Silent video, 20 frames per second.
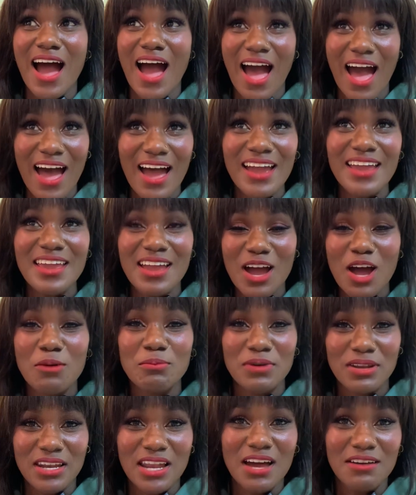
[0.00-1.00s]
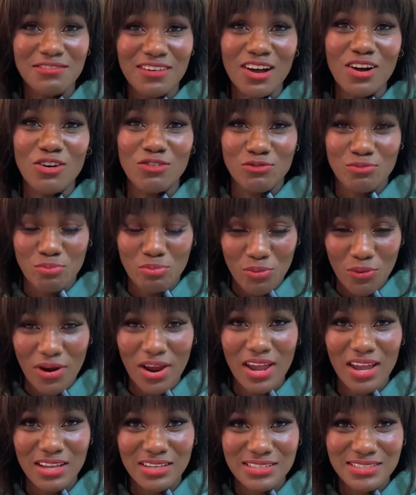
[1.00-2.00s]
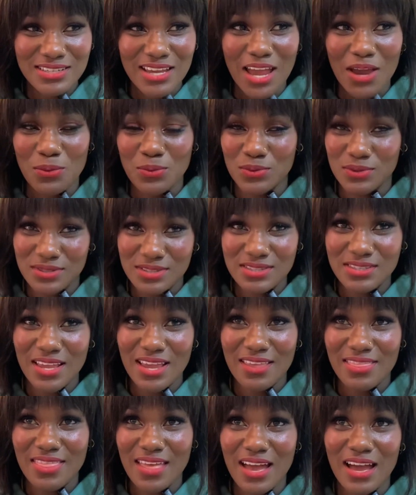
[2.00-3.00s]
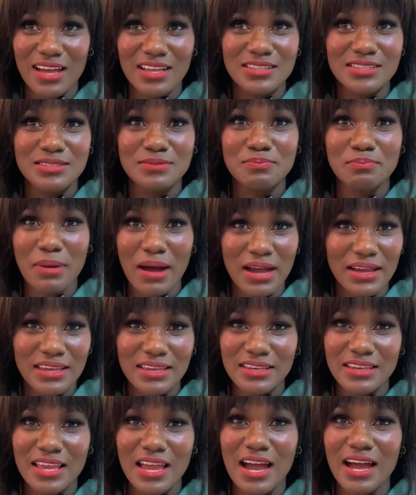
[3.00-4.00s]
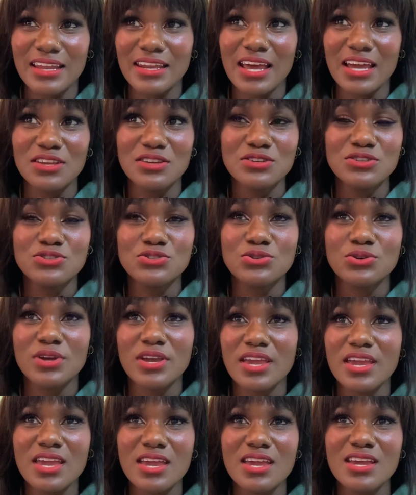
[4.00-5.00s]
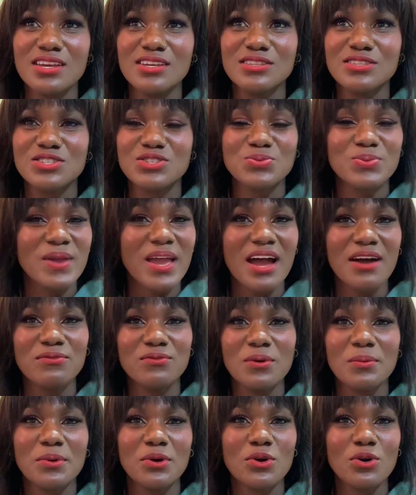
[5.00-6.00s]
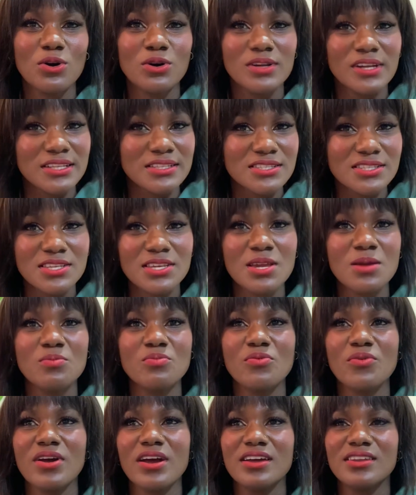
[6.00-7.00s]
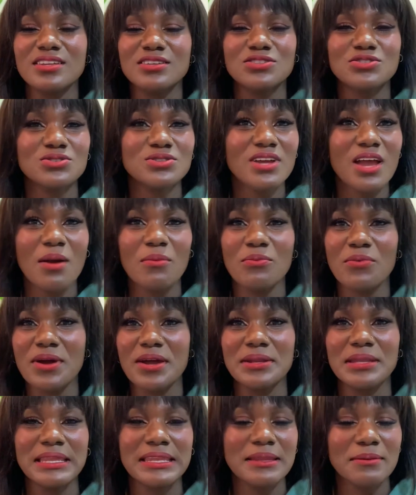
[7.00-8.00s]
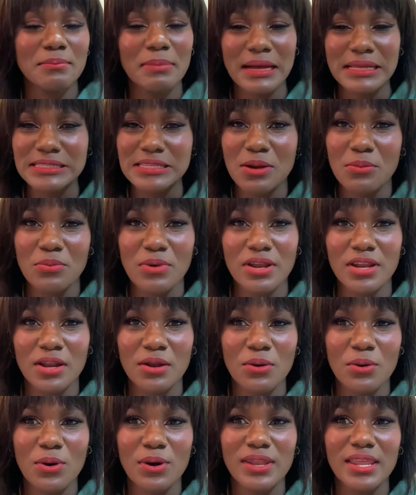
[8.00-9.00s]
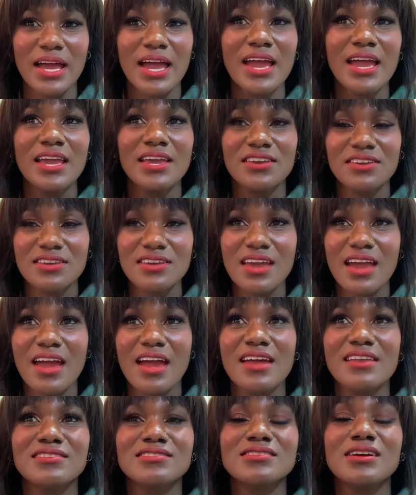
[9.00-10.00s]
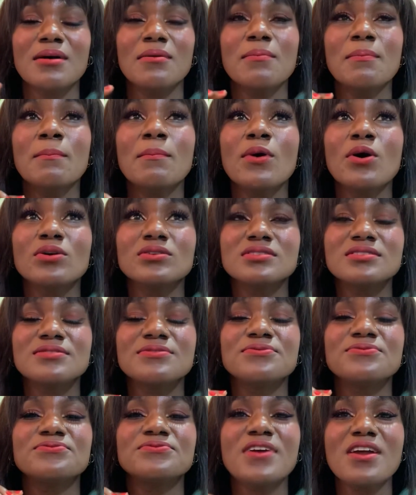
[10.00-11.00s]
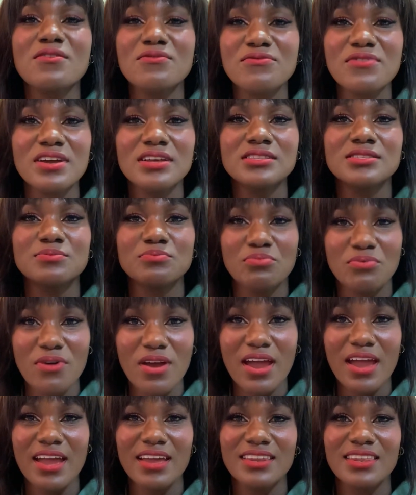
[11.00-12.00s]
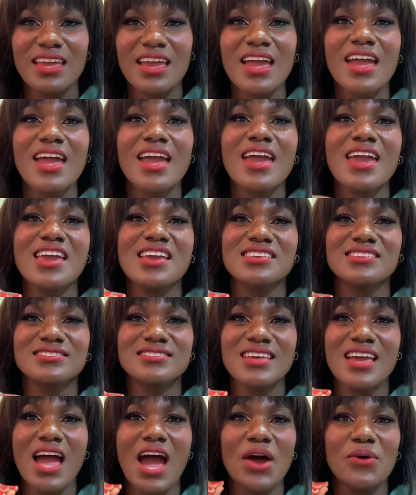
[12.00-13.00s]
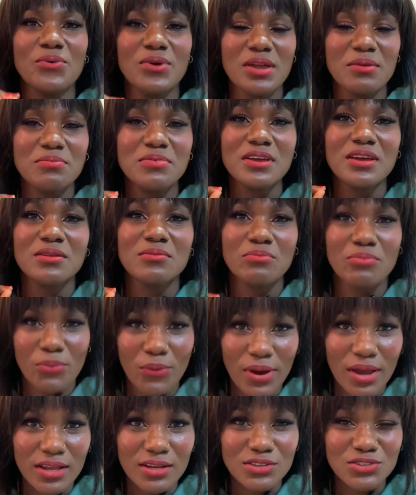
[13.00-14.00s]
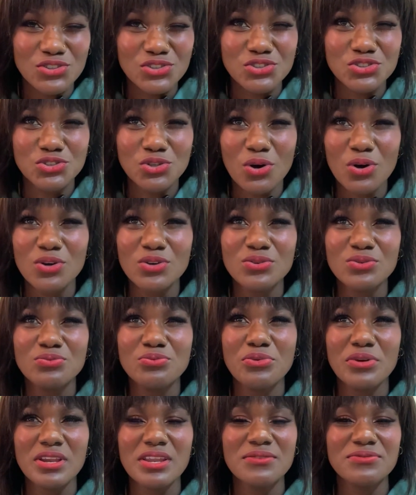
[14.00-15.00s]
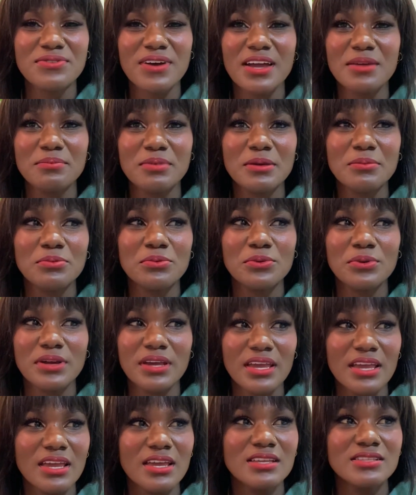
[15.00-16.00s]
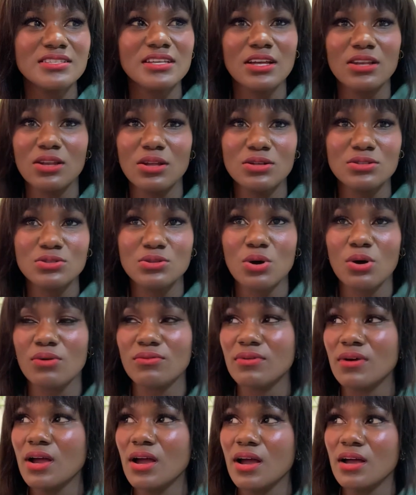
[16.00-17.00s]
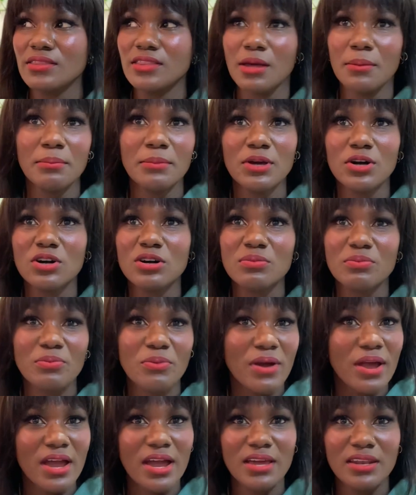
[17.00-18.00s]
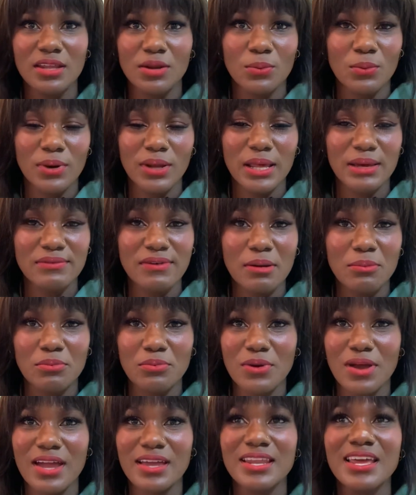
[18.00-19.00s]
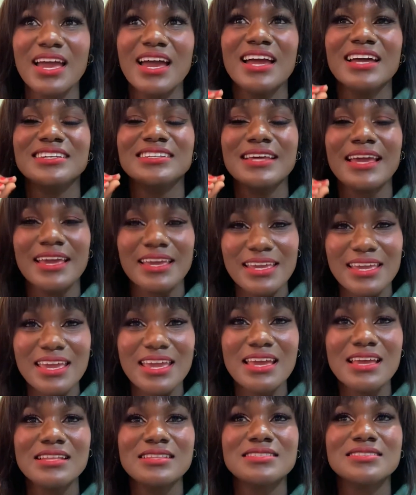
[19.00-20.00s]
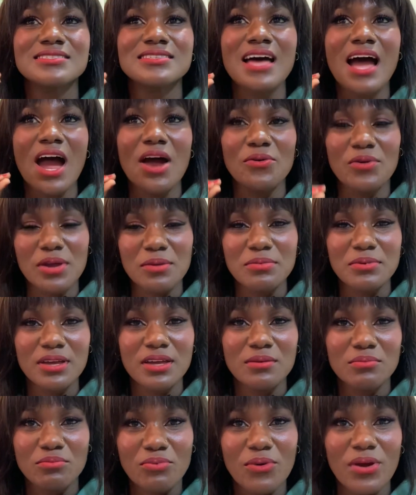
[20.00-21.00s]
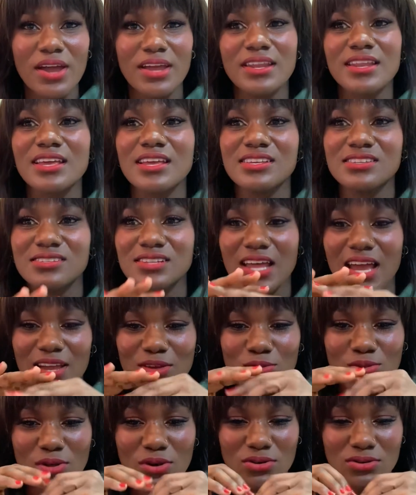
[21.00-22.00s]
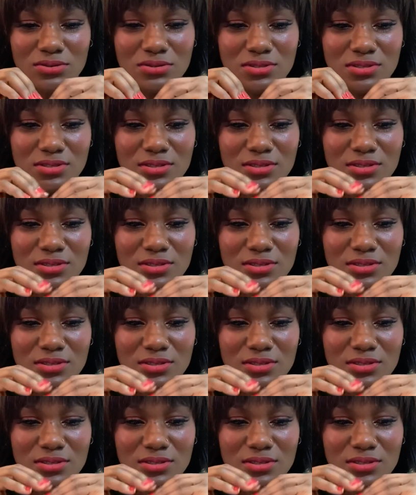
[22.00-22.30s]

I am a lover of bread. I would say that back in Ghana, I used to eat. We have what we call the tea bread, the sugar bread, and the butter bread, and all that. Here, their most favorite bread is the Arabian bread. You don't really find people eat a lot of the milk bread and whatever bread. They eat Arabian bread. It's like those